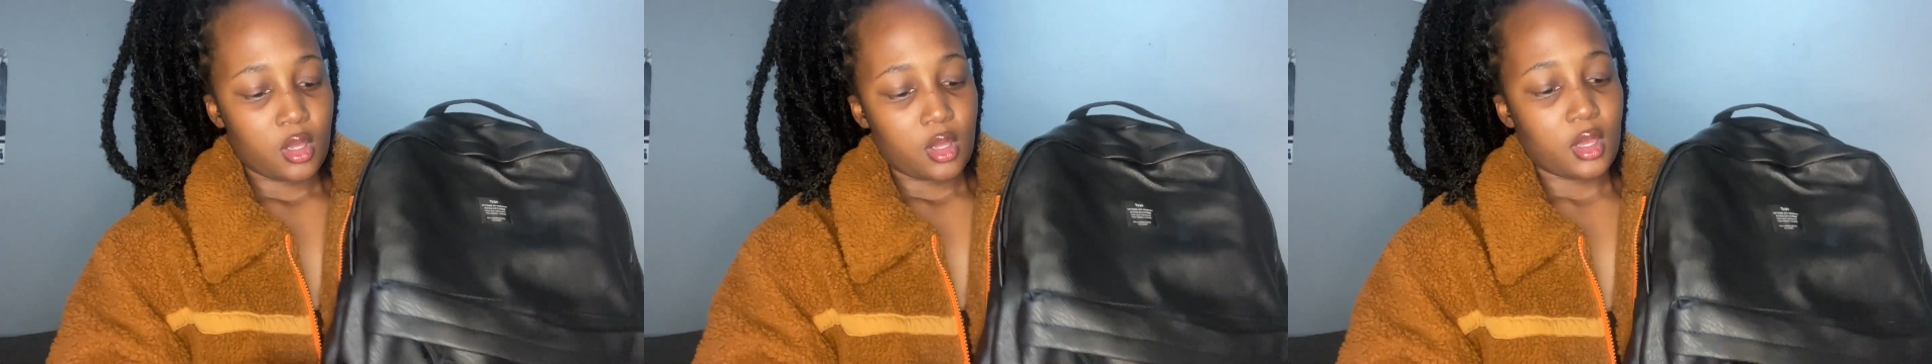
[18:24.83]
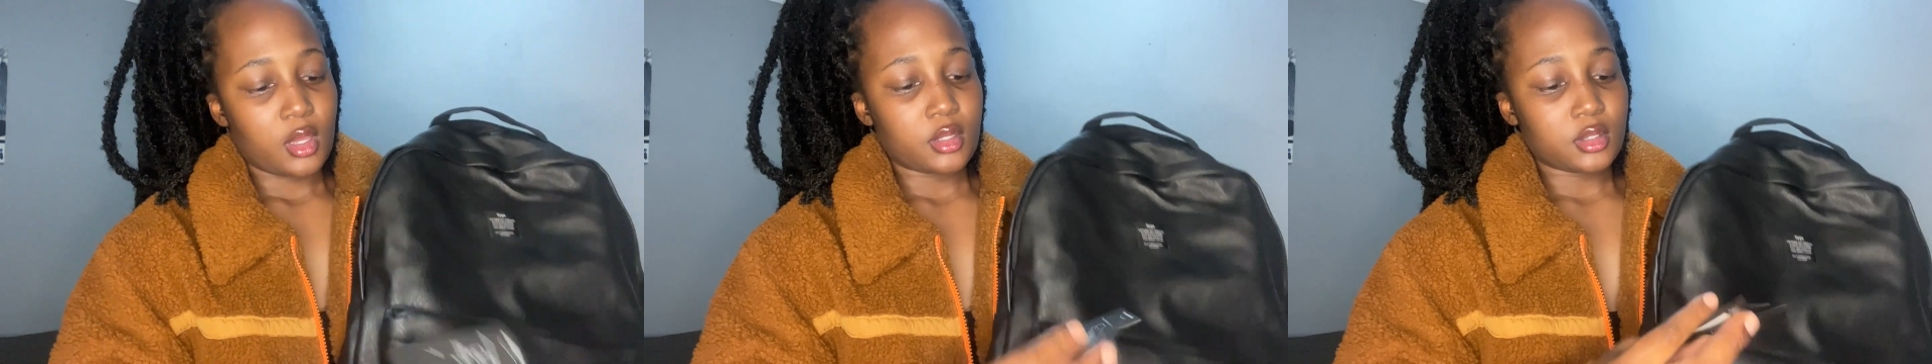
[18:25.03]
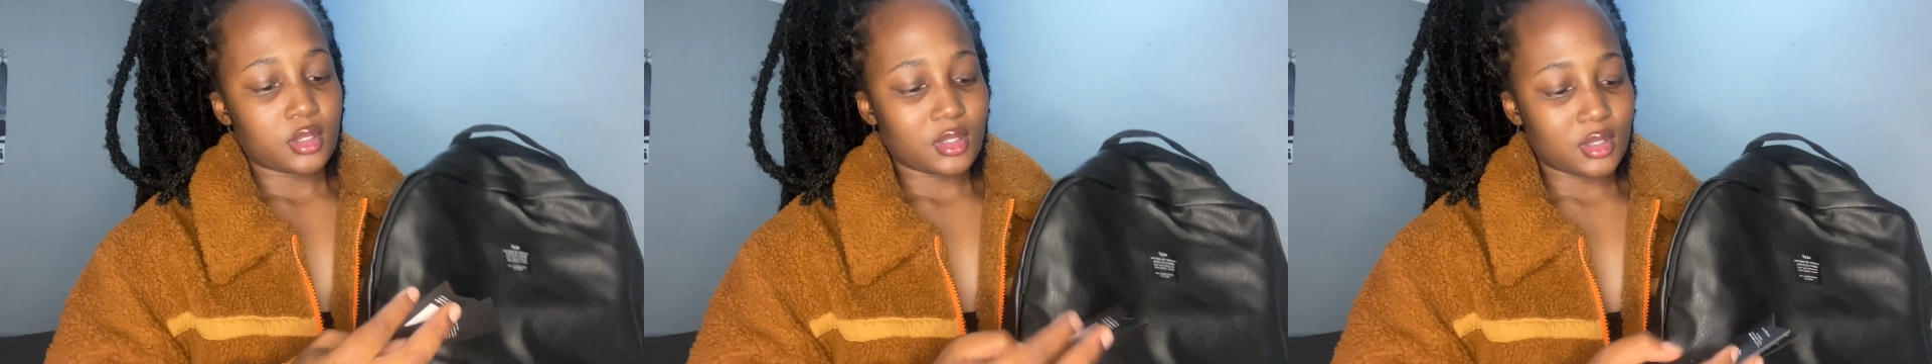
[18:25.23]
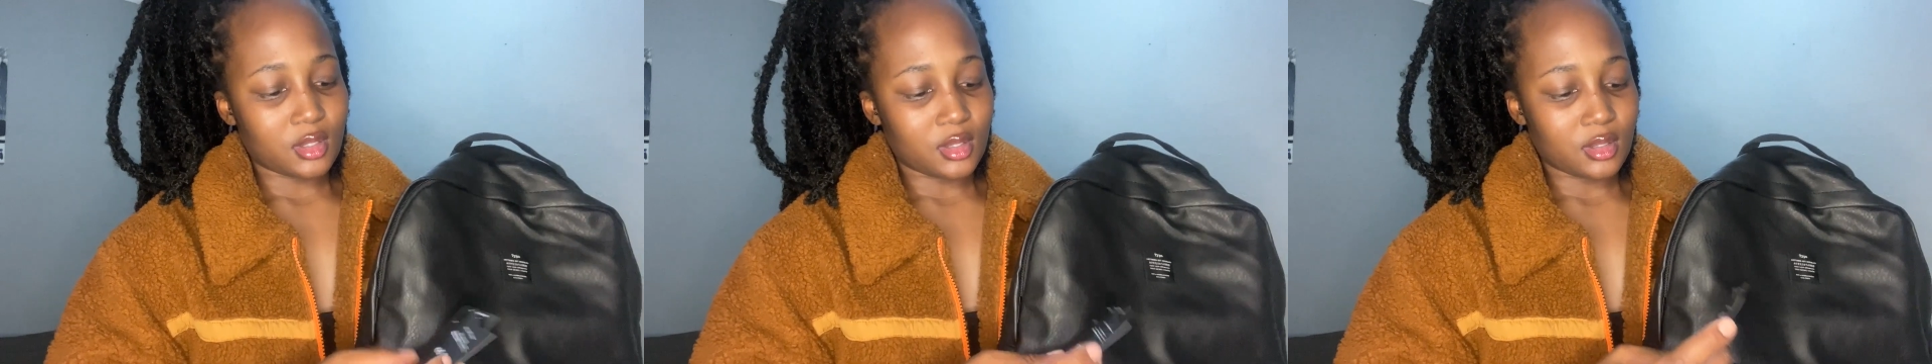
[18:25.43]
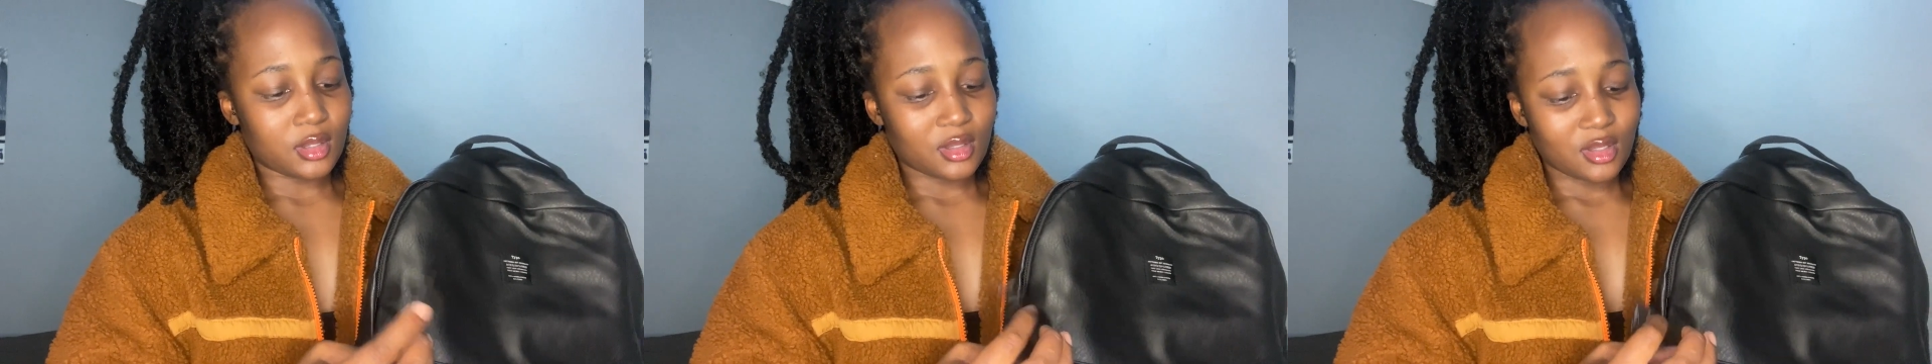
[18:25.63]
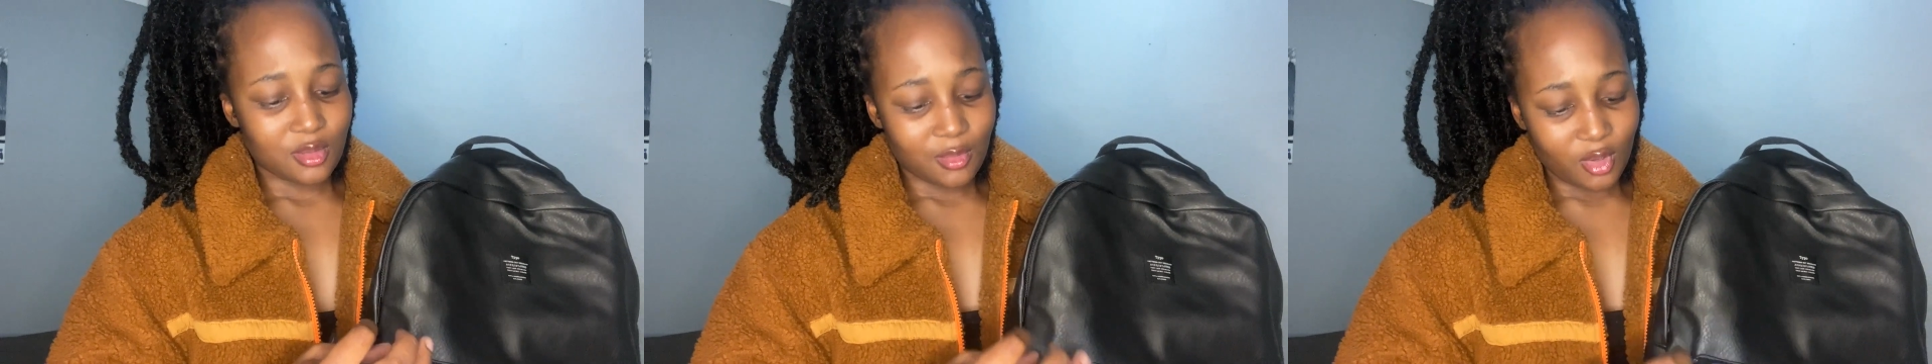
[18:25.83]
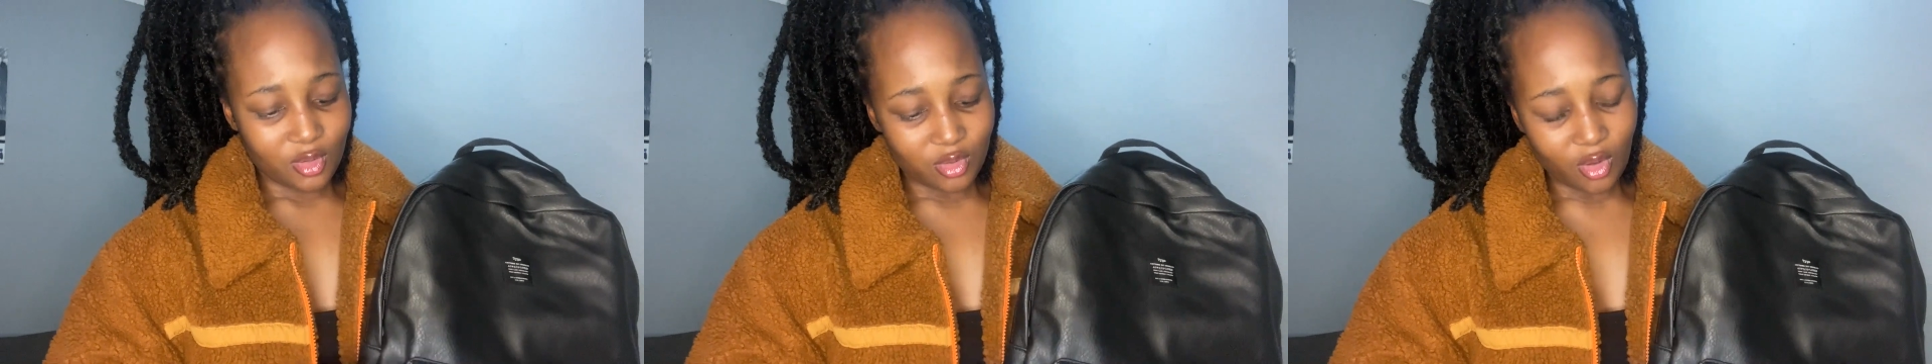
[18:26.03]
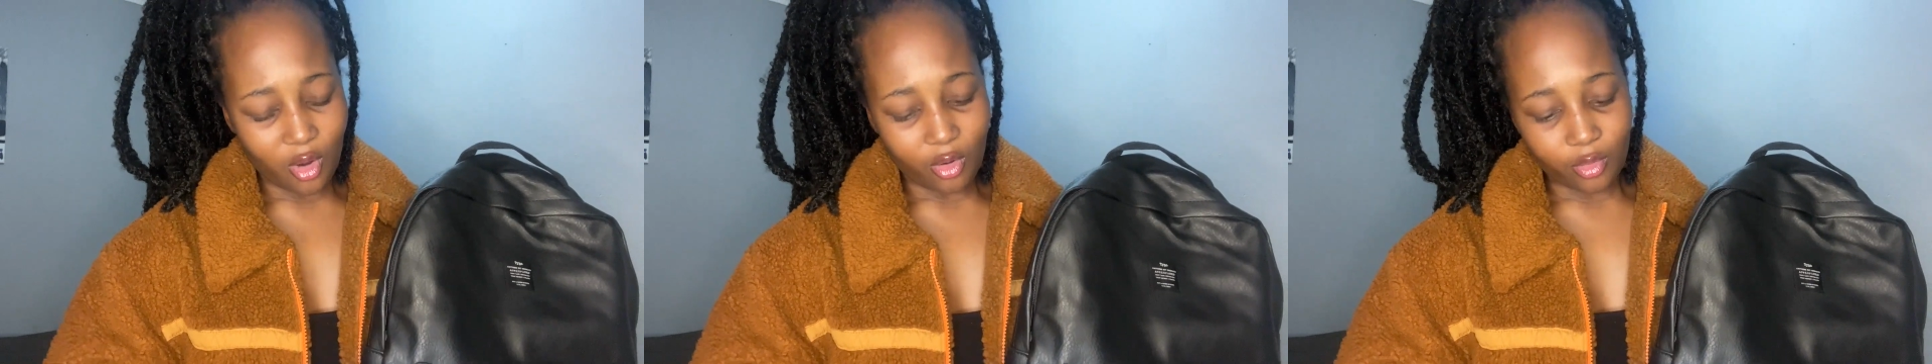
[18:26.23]
And it is, it
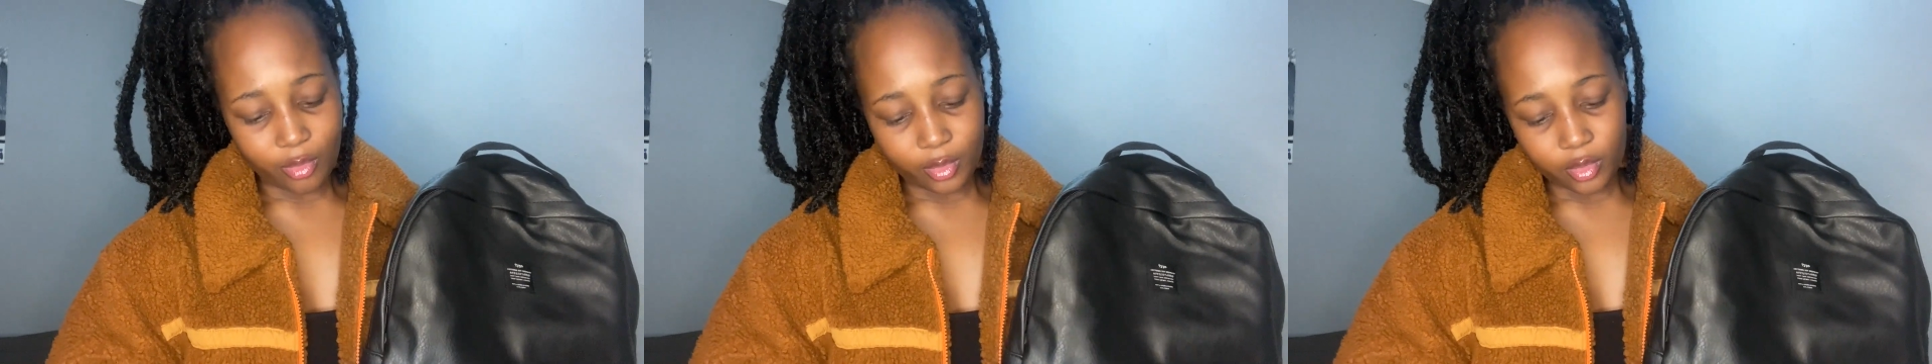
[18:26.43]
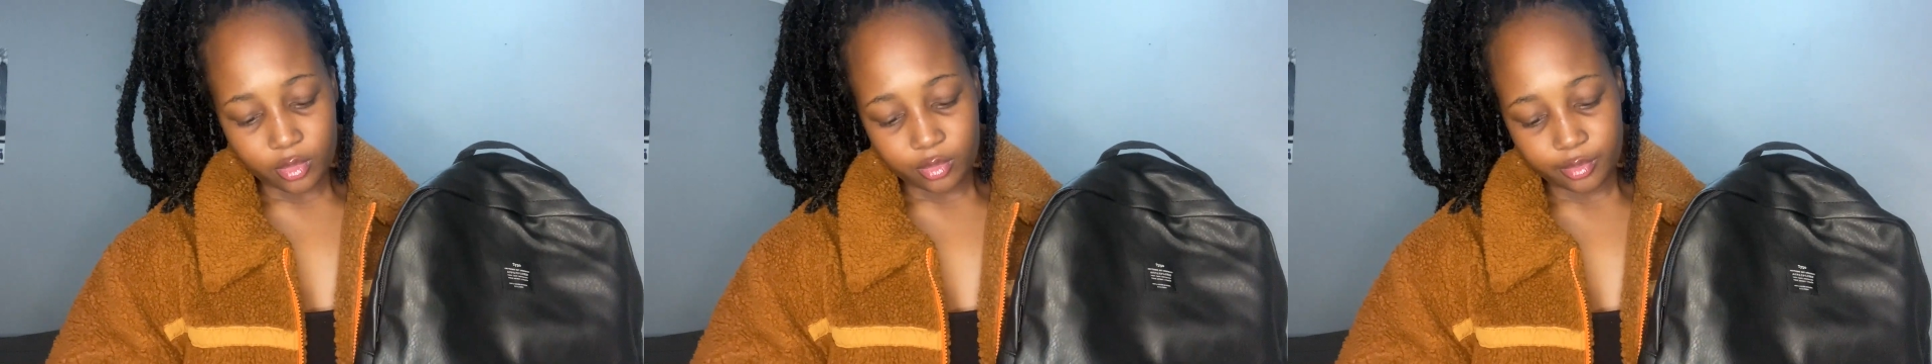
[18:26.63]
smells horrible.